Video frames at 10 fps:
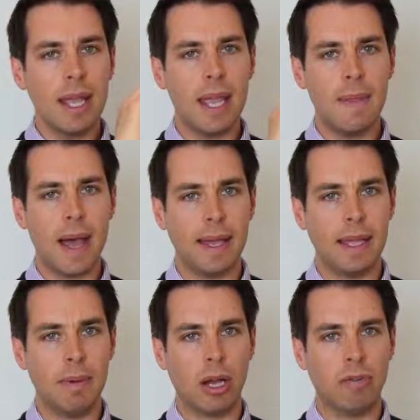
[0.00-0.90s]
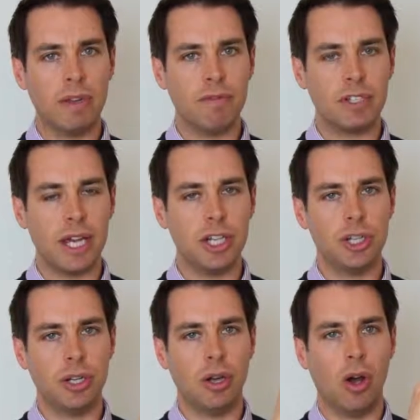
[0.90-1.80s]
in that email of the
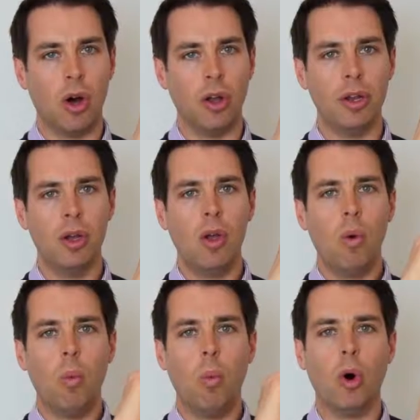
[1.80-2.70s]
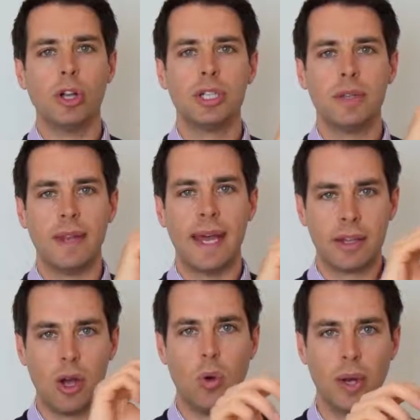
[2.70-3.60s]
invitation on what their
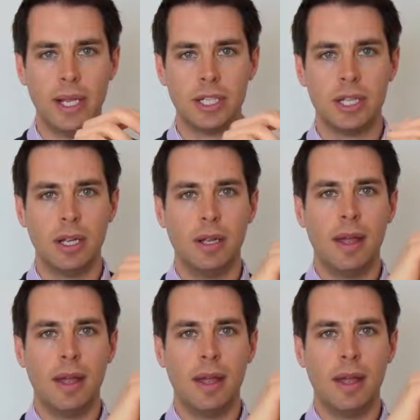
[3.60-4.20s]
goal is.